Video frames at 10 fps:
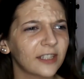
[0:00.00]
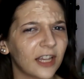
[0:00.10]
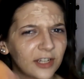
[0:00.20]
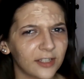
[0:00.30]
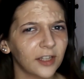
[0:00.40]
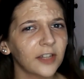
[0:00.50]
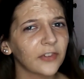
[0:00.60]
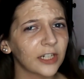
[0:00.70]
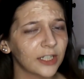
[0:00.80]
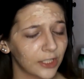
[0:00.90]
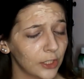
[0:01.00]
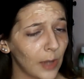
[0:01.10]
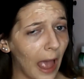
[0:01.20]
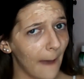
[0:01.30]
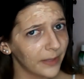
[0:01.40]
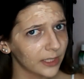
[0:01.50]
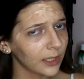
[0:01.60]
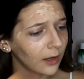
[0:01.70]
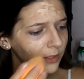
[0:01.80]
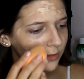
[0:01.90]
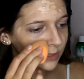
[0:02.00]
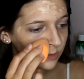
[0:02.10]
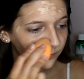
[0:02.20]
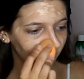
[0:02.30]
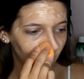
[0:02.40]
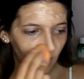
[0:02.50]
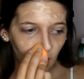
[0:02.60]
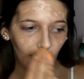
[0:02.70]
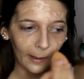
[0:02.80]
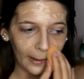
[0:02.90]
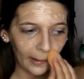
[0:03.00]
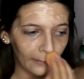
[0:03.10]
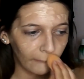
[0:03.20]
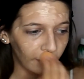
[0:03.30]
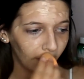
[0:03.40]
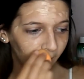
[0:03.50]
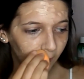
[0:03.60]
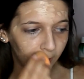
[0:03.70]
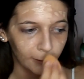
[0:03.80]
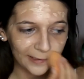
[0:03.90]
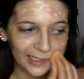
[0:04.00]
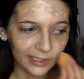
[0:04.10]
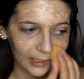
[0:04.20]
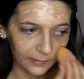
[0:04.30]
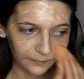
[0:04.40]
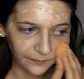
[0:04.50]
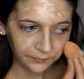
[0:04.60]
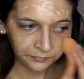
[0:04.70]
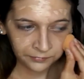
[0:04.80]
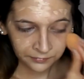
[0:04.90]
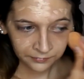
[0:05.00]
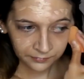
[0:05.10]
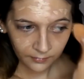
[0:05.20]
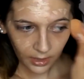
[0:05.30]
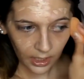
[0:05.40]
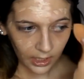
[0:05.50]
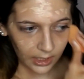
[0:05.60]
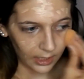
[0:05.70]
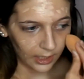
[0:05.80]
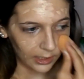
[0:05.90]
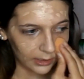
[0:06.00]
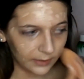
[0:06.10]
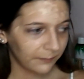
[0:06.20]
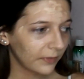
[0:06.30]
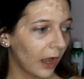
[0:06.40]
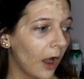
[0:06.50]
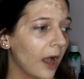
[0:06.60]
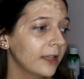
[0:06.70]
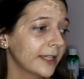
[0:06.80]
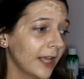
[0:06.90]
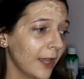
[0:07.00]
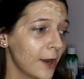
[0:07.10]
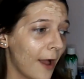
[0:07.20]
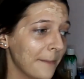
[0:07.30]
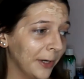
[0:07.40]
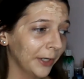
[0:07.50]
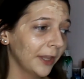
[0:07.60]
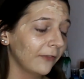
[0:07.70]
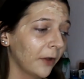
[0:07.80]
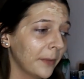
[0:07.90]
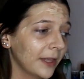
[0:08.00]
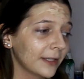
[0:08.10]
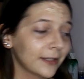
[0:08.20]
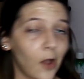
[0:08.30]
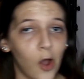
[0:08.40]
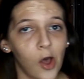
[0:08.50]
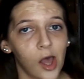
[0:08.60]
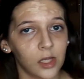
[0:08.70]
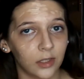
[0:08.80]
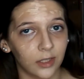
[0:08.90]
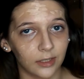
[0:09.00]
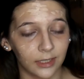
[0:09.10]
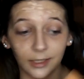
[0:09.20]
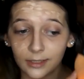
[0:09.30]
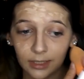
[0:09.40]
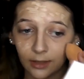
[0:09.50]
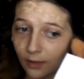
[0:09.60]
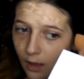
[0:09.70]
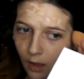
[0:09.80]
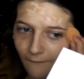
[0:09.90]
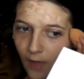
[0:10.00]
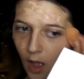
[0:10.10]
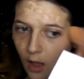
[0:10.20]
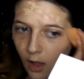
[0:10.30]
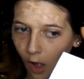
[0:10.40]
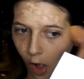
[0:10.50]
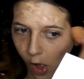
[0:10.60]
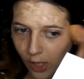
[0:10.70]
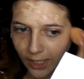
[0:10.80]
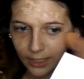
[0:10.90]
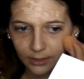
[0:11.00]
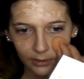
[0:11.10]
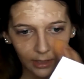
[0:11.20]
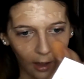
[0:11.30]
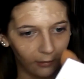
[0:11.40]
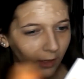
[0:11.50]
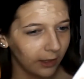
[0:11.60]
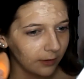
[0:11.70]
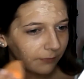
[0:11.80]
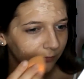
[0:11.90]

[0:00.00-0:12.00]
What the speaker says: I just saw the first two episodes of the new season, and so you know, I'm currently filming this on the 16th of August, so like